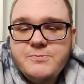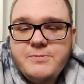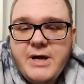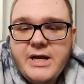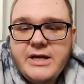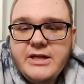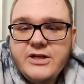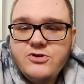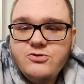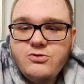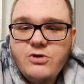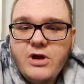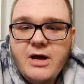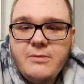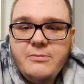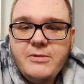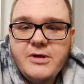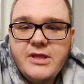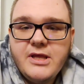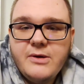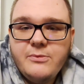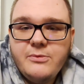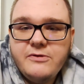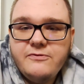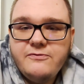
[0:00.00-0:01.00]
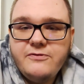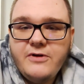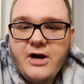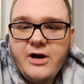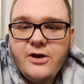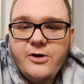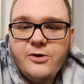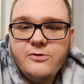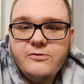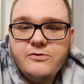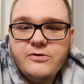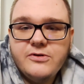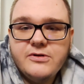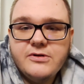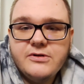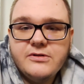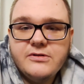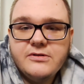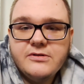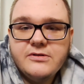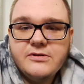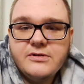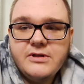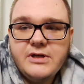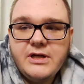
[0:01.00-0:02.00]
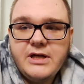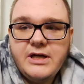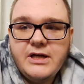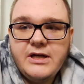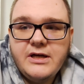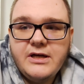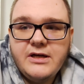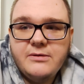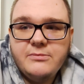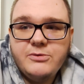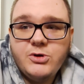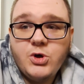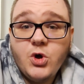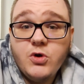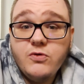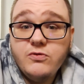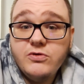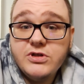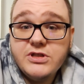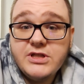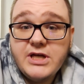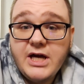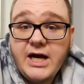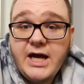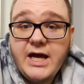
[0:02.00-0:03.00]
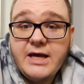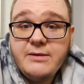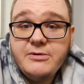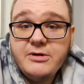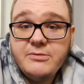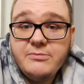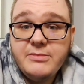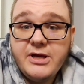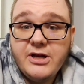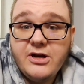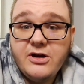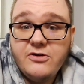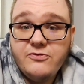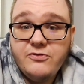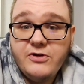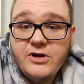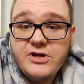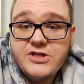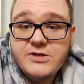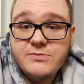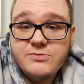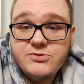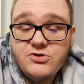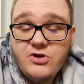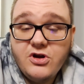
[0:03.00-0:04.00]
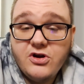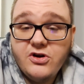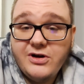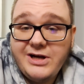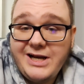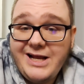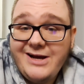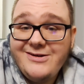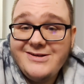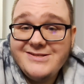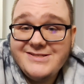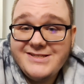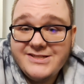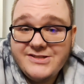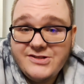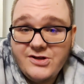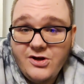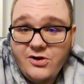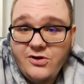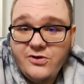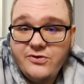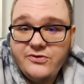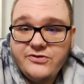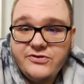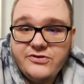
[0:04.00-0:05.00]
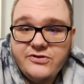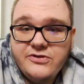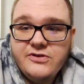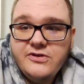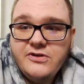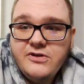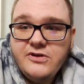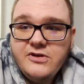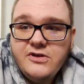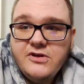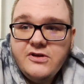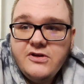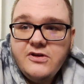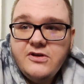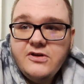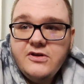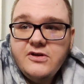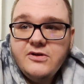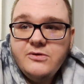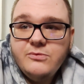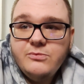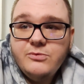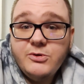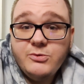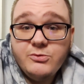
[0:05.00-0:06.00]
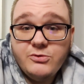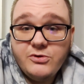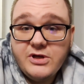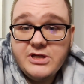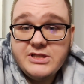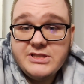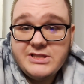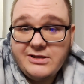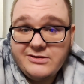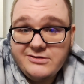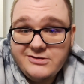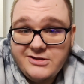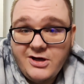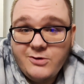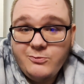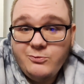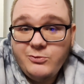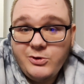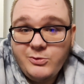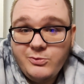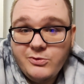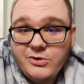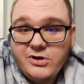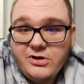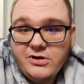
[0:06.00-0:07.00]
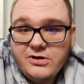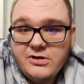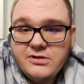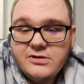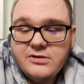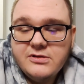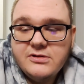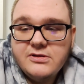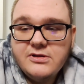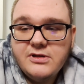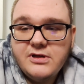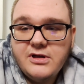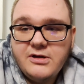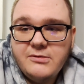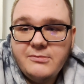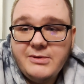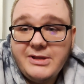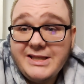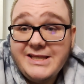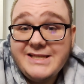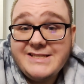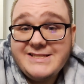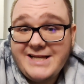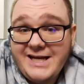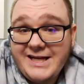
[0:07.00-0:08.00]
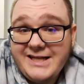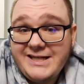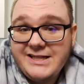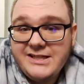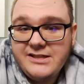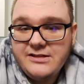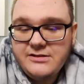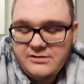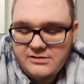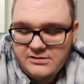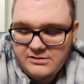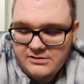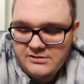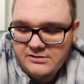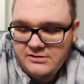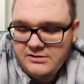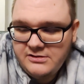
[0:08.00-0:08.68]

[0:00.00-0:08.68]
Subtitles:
petty drama that we fought over. But over time, it made our friendship stronger. Now as adults, we realize how dumb we were. At least I did.